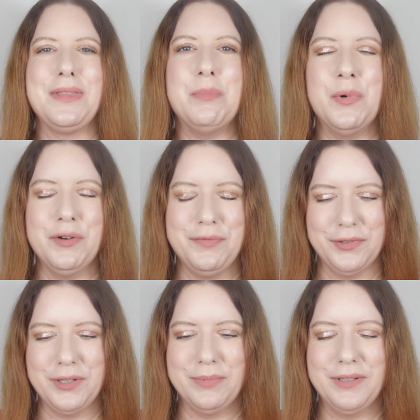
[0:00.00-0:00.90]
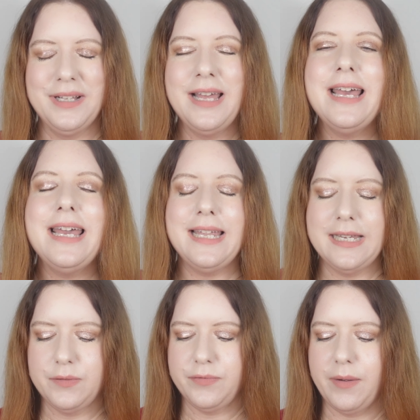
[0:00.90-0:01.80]
more affordable. It
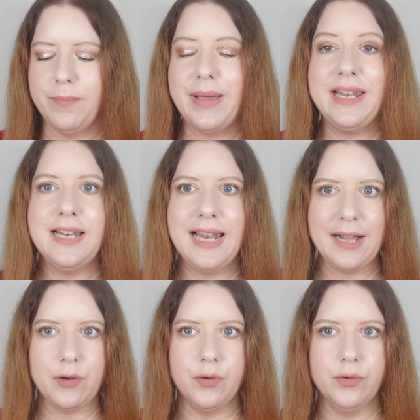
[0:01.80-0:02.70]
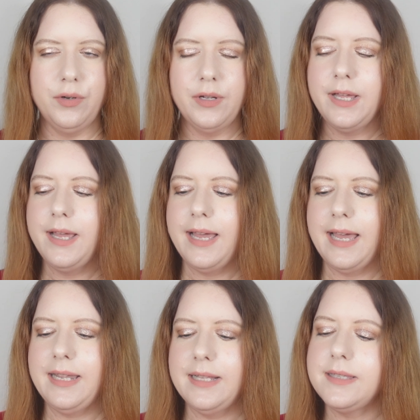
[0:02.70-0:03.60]
is from BANILA Co.
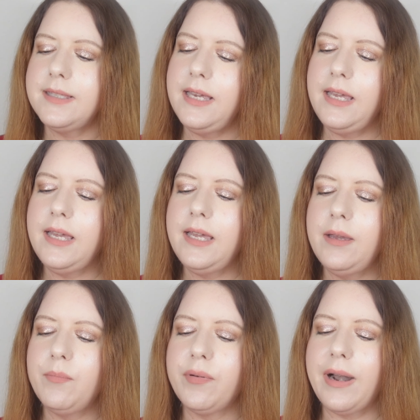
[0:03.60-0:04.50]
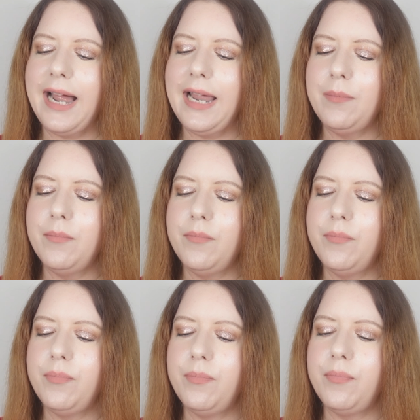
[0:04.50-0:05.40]
And it's the
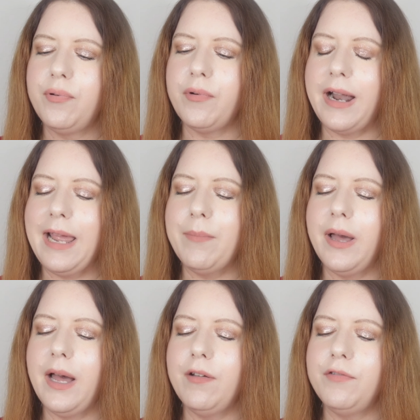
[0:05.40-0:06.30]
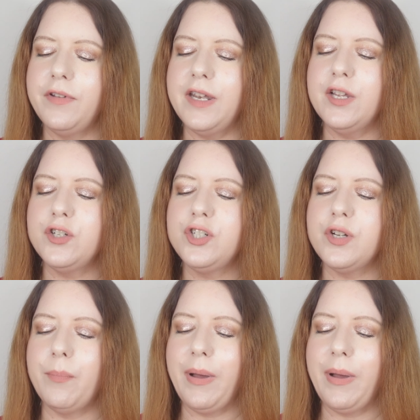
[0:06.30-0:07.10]
Primer Finish